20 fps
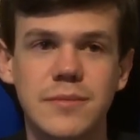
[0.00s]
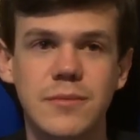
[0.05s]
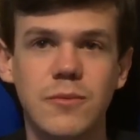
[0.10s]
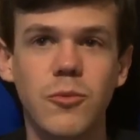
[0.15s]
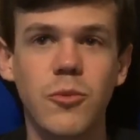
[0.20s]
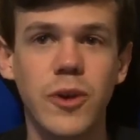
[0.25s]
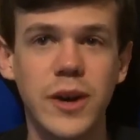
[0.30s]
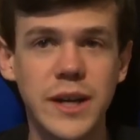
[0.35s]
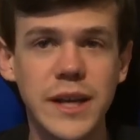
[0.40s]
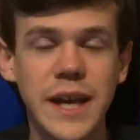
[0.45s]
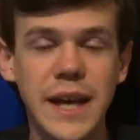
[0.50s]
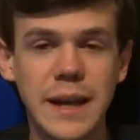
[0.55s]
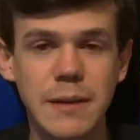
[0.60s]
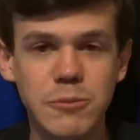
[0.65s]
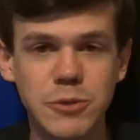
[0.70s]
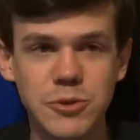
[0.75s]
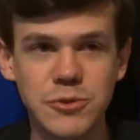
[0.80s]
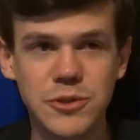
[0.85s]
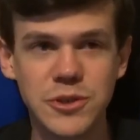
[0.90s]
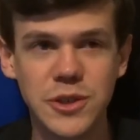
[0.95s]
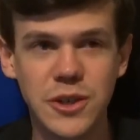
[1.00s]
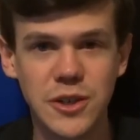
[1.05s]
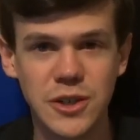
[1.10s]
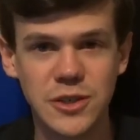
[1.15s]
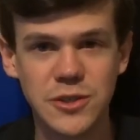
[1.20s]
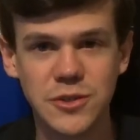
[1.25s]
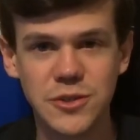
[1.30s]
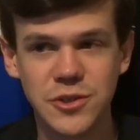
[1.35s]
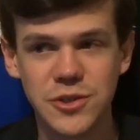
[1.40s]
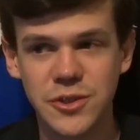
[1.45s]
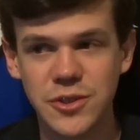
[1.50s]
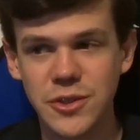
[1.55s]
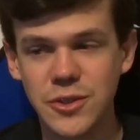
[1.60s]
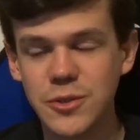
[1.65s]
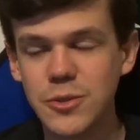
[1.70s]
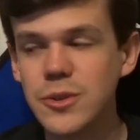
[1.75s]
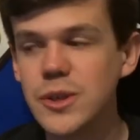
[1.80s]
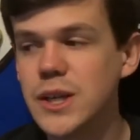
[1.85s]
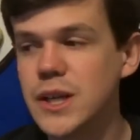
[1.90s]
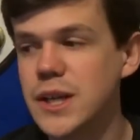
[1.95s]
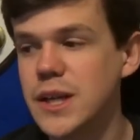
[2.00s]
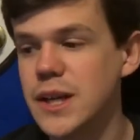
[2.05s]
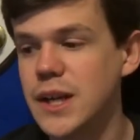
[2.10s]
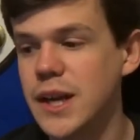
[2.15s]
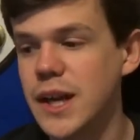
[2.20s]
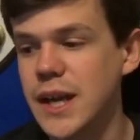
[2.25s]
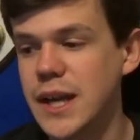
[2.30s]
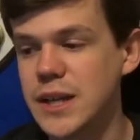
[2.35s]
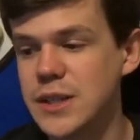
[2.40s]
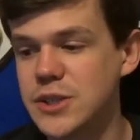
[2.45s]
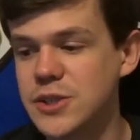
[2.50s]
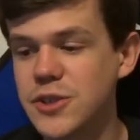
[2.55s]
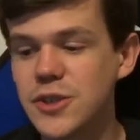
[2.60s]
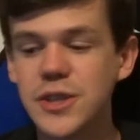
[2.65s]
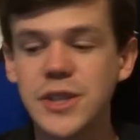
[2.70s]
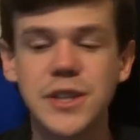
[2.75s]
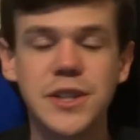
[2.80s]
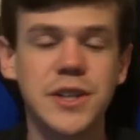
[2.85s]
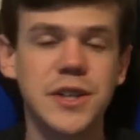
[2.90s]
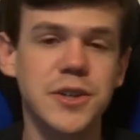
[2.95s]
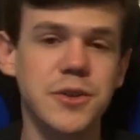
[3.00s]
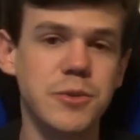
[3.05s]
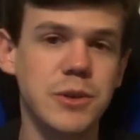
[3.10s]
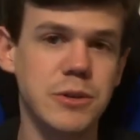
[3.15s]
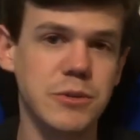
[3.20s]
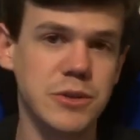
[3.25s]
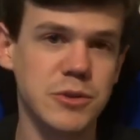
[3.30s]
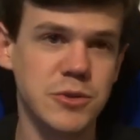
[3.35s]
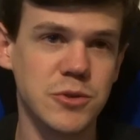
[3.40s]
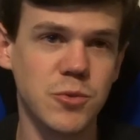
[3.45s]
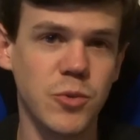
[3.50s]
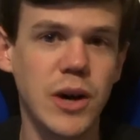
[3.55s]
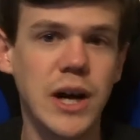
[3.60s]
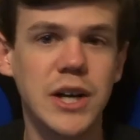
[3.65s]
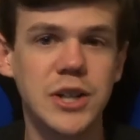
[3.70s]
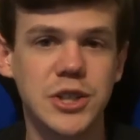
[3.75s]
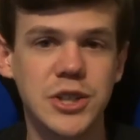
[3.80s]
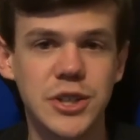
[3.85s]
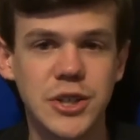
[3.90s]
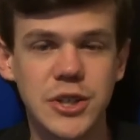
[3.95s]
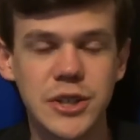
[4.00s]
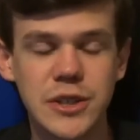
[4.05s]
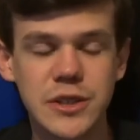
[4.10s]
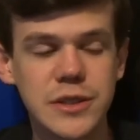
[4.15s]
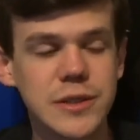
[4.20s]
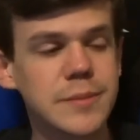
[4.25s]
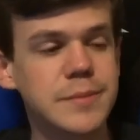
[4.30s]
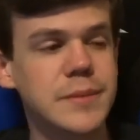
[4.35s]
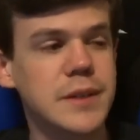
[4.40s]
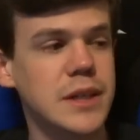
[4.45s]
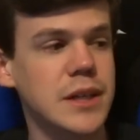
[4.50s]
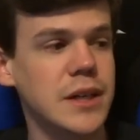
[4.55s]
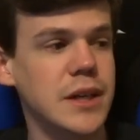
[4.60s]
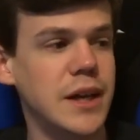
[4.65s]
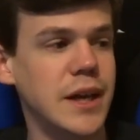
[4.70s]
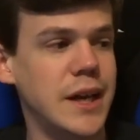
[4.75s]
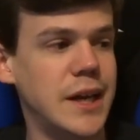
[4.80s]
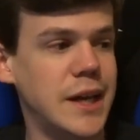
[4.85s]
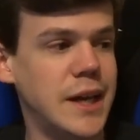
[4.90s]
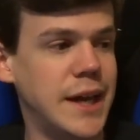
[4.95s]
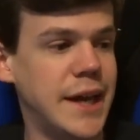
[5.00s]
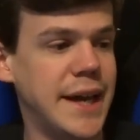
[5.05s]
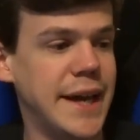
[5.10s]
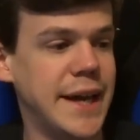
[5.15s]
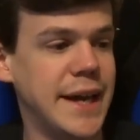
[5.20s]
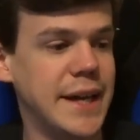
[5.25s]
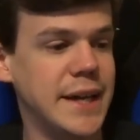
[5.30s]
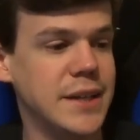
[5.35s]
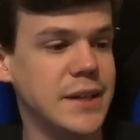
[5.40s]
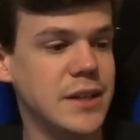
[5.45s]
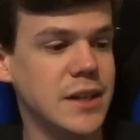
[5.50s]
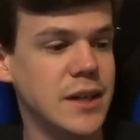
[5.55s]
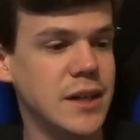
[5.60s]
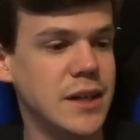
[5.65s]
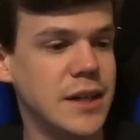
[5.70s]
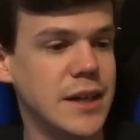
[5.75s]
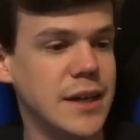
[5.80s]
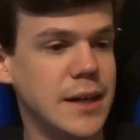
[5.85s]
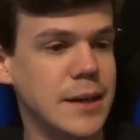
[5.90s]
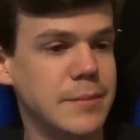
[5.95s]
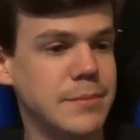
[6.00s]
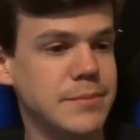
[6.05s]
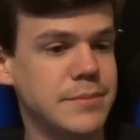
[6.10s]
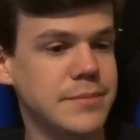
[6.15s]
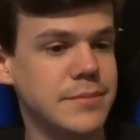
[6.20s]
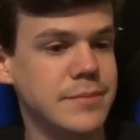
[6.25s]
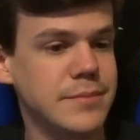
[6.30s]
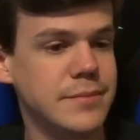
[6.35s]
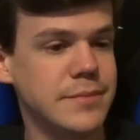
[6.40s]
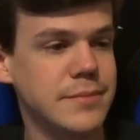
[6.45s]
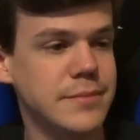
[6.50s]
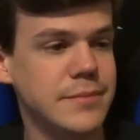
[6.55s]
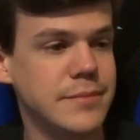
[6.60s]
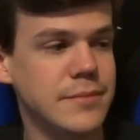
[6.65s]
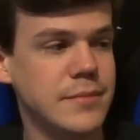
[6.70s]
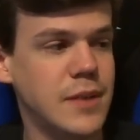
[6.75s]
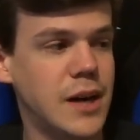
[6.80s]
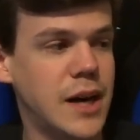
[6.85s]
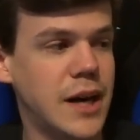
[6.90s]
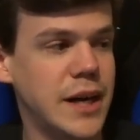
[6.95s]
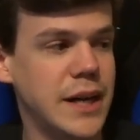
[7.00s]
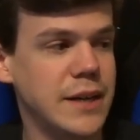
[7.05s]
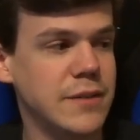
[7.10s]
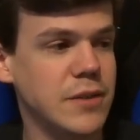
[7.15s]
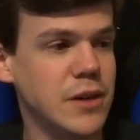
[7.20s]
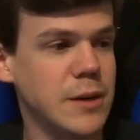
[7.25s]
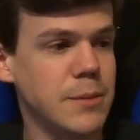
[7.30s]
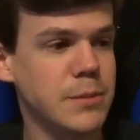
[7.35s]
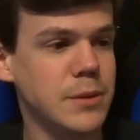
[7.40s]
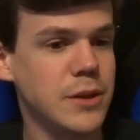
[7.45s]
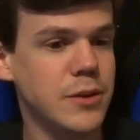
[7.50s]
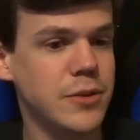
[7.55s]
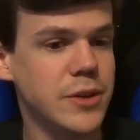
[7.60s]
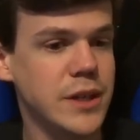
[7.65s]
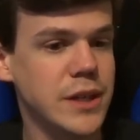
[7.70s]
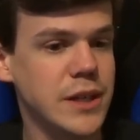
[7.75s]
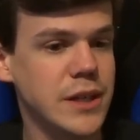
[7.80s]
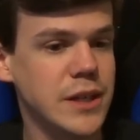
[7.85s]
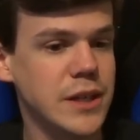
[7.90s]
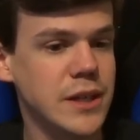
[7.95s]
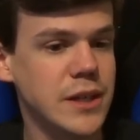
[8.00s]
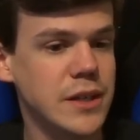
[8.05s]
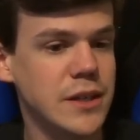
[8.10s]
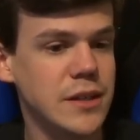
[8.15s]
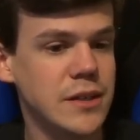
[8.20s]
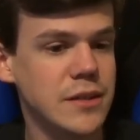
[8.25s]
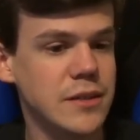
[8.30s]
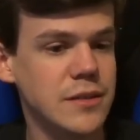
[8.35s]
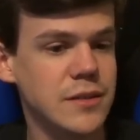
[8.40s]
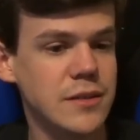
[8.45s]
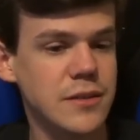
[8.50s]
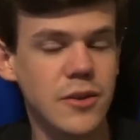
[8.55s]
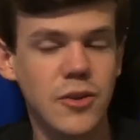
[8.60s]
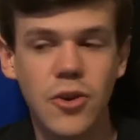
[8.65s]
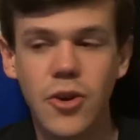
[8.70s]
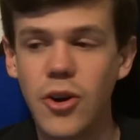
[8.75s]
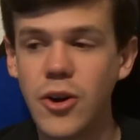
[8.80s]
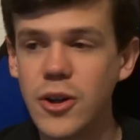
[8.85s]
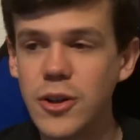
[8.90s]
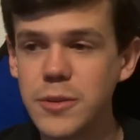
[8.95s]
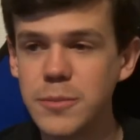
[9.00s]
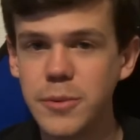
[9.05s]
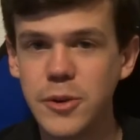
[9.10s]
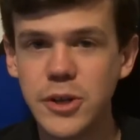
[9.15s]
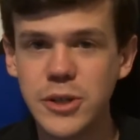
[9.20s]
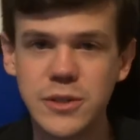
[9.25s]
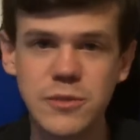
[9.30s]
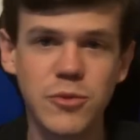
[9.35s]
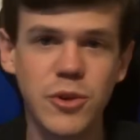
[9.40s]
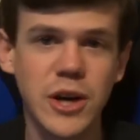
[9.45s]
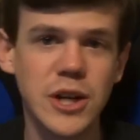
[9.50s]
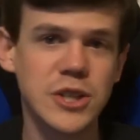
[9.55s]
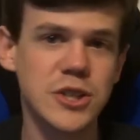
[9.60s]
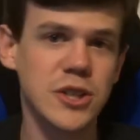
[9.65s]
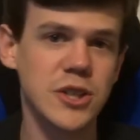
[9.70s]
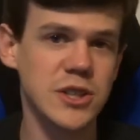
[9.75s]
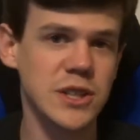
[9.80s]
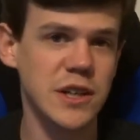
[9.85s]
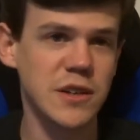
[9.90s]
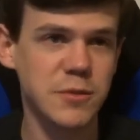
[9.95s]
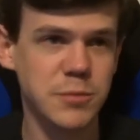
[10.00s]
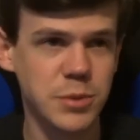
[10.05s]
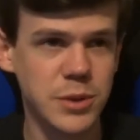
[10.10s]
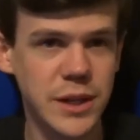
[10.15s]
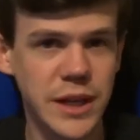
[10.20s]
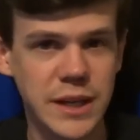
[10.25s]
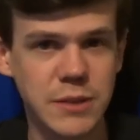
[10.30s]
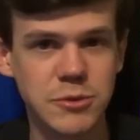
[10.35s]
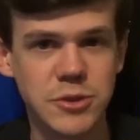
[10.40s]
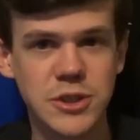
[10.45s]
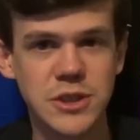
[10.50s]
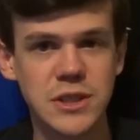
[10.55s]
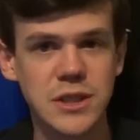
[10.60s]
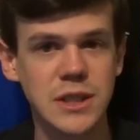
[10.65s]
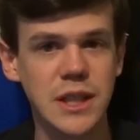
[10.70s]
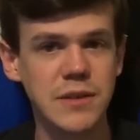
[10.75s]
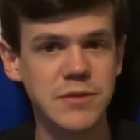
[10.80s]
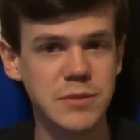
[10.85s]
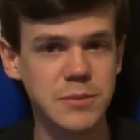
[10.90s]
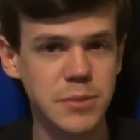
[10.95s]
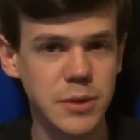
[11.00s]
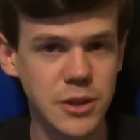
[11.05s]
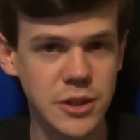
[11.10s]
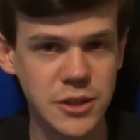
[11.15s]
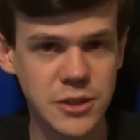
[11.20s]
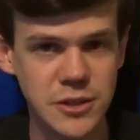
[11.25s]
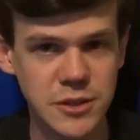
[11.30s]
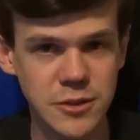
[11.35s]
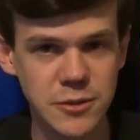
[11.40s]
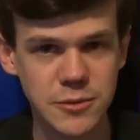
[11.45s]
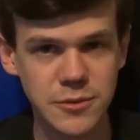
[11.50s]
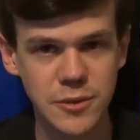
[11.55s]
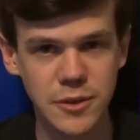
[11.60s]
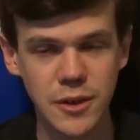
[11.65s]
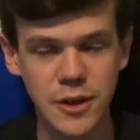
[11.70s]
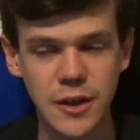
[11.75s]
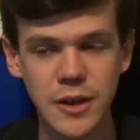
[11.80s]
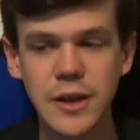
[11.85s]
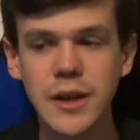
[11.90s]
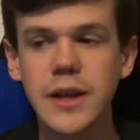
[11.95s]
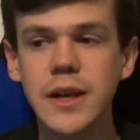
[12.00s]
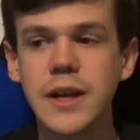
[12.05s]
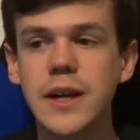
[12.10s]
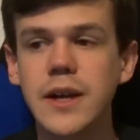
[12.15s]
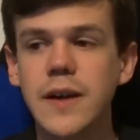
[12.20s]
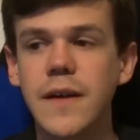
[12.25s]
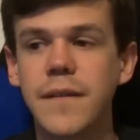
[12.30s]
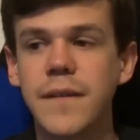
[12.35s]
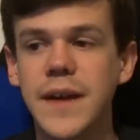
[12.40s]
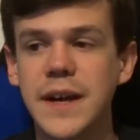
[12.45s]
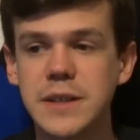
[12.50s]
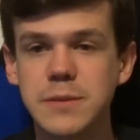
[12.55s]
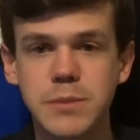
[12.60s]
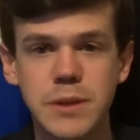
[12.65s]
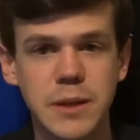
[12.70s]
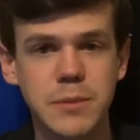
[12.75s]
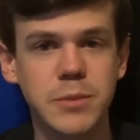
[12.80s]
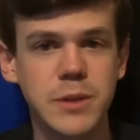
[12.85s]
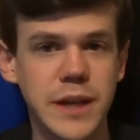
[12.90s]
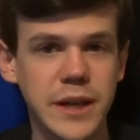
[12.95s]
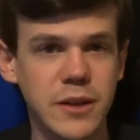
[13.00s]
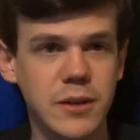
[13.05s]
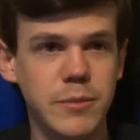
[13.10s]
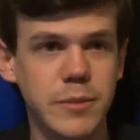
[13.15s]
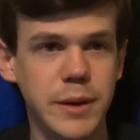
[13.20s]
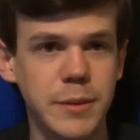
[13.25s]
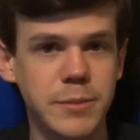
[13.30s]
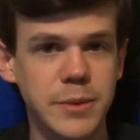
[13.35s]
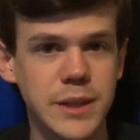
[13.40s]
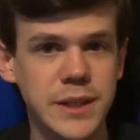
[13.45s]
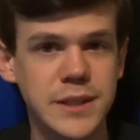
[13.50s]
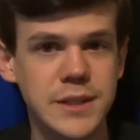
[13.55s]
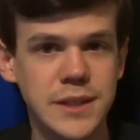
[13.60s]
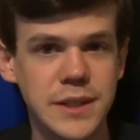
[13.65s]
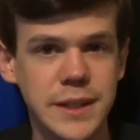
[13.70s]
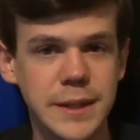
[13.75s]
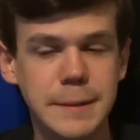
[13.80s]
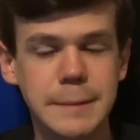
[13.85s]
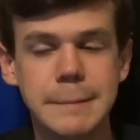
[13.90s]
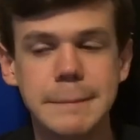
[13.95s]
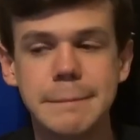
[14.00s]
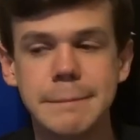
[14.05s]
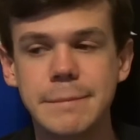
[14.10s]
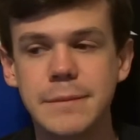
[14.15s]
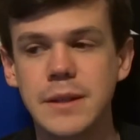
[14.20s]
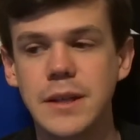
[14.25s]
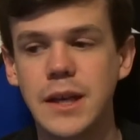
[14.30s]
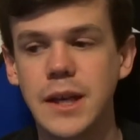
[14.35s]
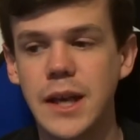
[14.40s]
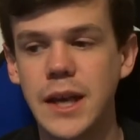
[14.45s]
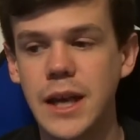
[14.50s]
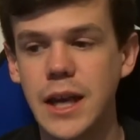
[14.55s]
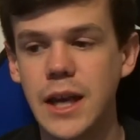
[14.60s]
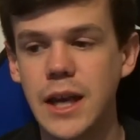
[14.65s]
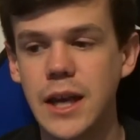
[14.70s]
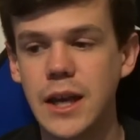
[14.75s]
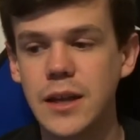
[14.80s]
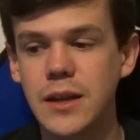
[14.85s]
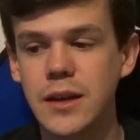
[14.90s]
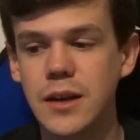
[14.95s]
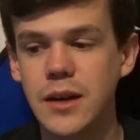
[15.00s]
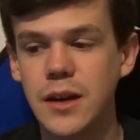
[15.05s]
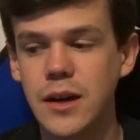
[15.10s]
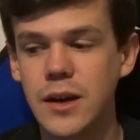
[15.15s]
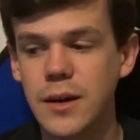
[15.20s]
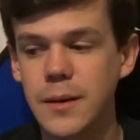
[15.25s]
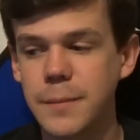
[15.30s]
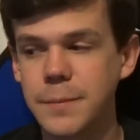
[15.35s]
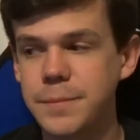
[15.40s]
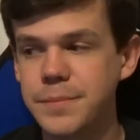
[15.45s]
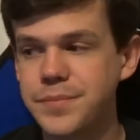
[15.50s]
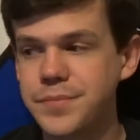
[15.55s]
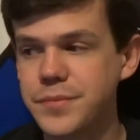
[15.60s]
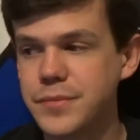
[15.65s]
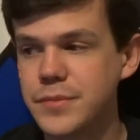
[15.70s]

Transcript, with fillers: one game, which was Dark Souls 2, and started a new one, which was Watch Dogs. And, um, I have uploaded all the parts of Watch Dogs I've played, which is 11 parts so far. That's being played on my PC. And um,